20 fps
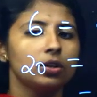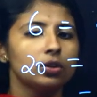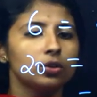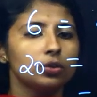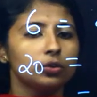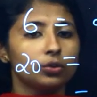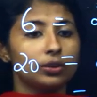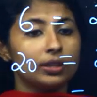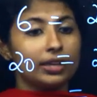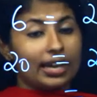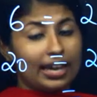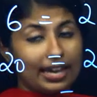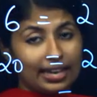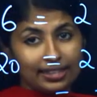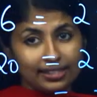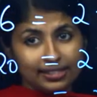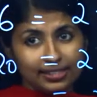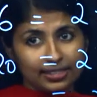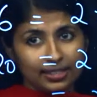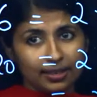So the
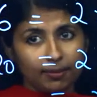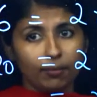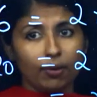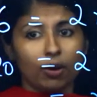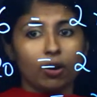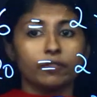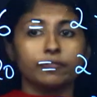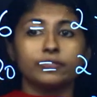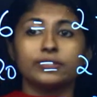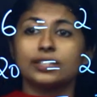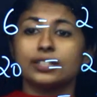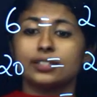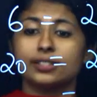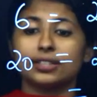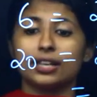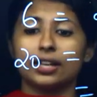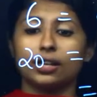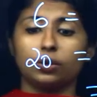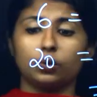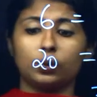LCM of 6
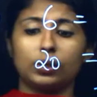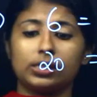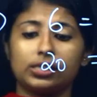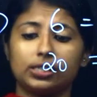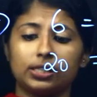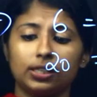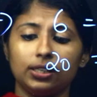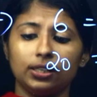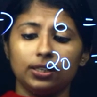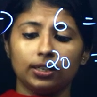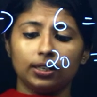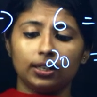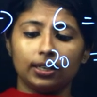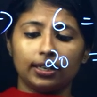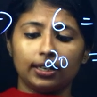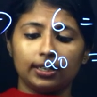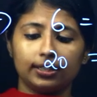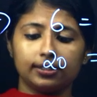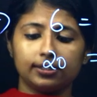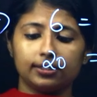and 20,
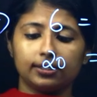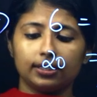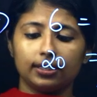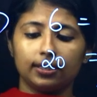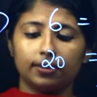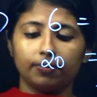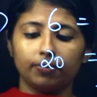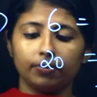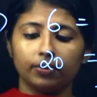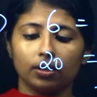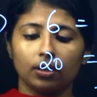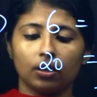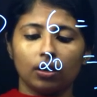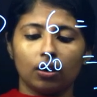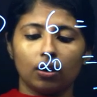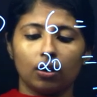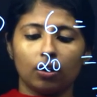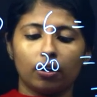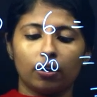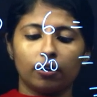LCM
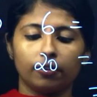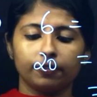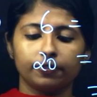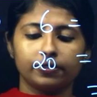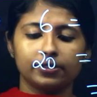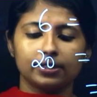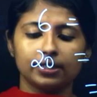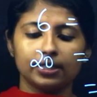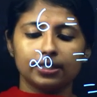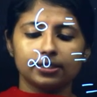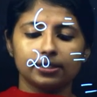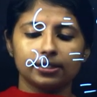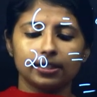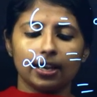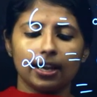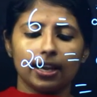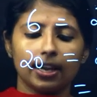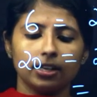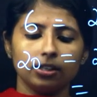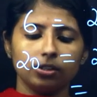of 6
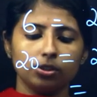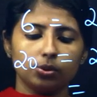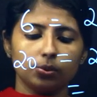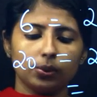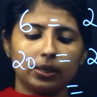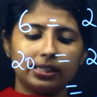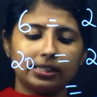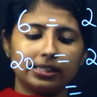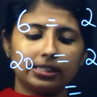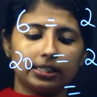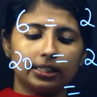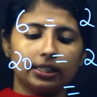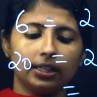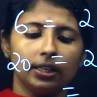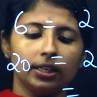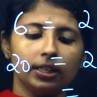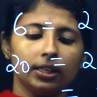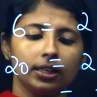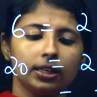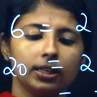and 20
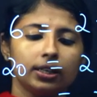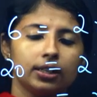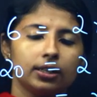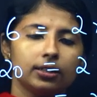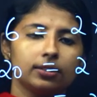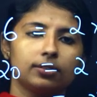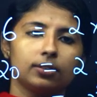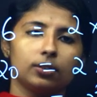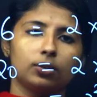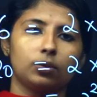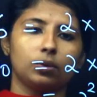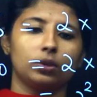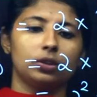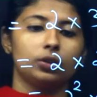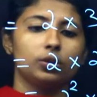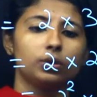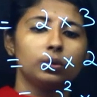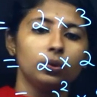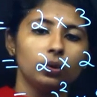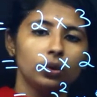is equal
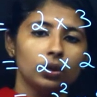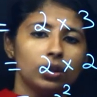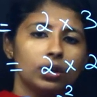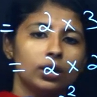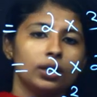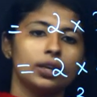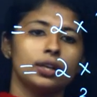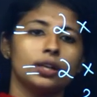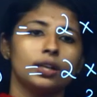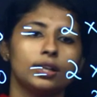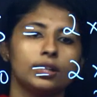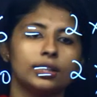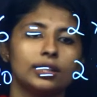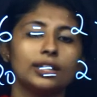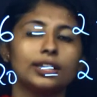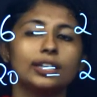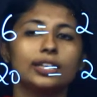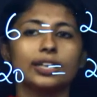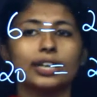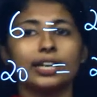to the
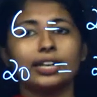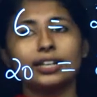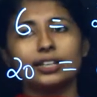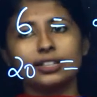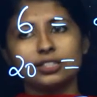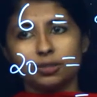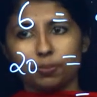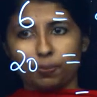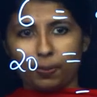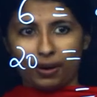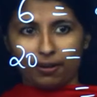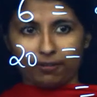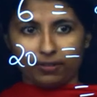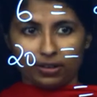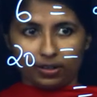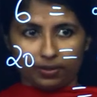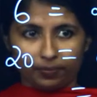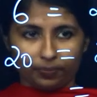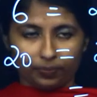greatest power